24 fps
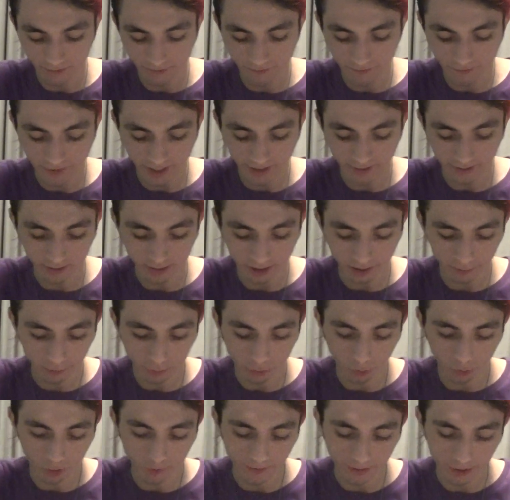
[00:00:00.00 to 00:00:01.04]
find some
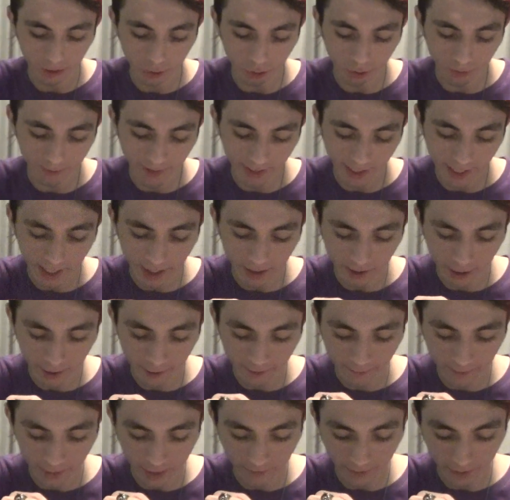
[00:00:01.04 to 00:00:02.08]
sort of enjoyment out
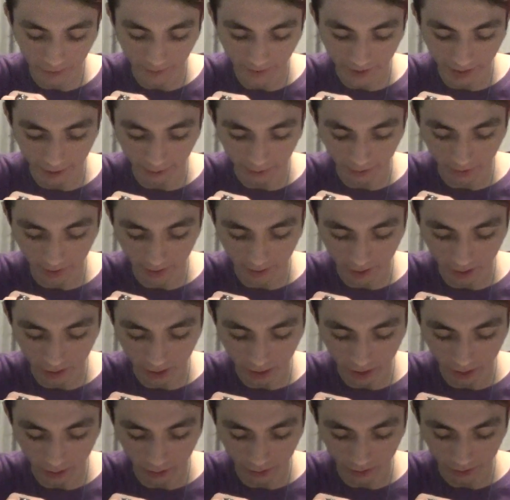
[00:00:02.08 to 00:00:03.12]
of, even if I don't think the
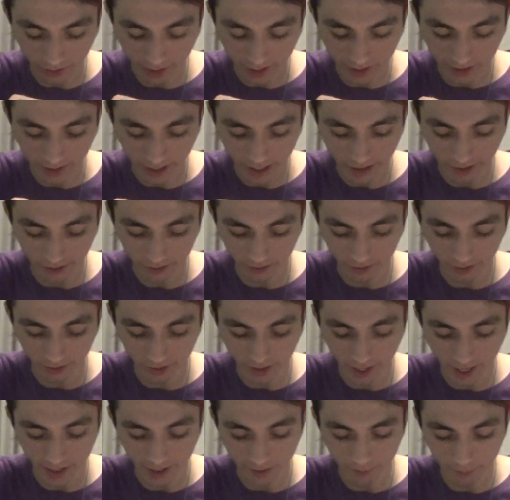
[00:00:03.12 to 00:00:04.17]
show is entirely
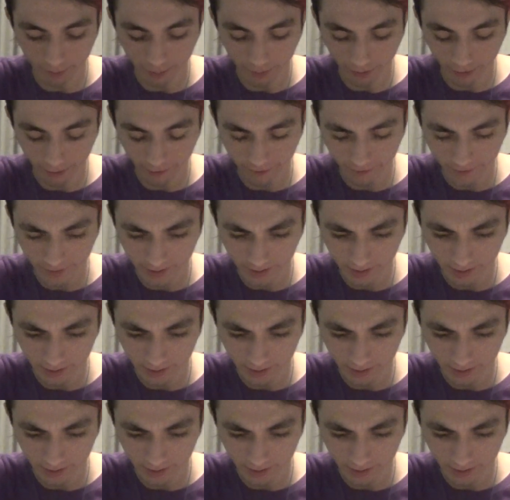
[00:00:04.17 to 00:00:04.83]
like perfect.